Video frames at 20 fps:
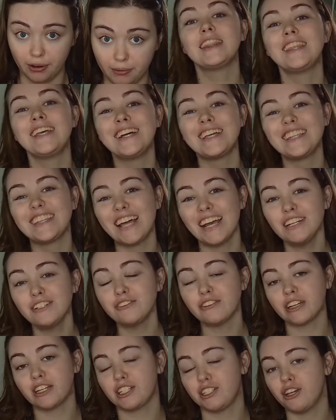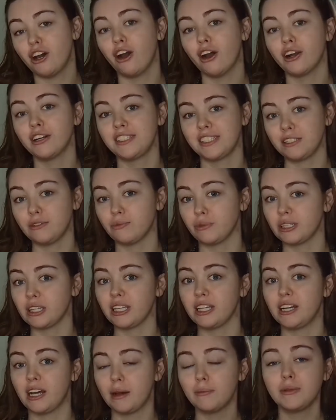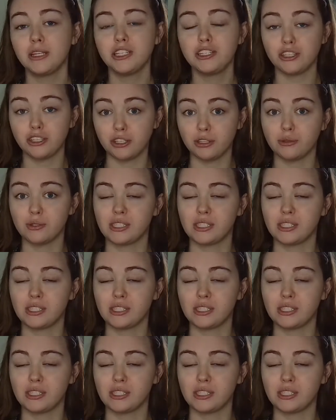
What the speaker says: The electric guitar didn't really come into use